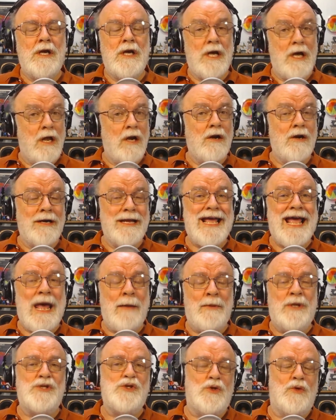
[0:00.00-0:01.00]
color
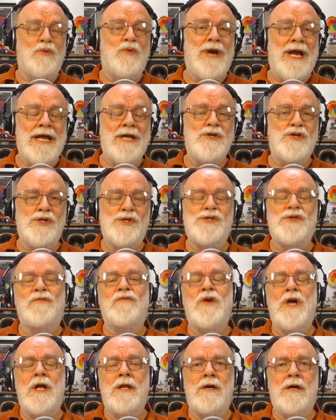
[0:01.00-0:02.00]
gamuts or ranges
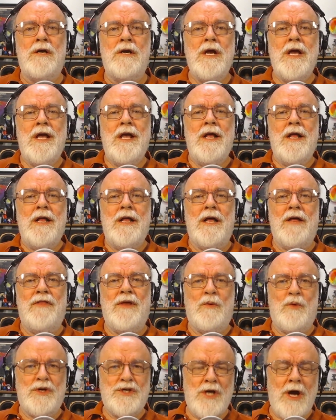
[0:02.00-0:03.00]
of color
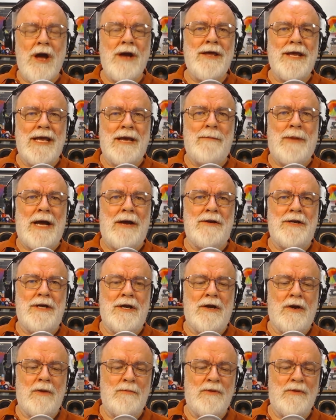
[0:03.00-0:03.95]
that we're talking about here.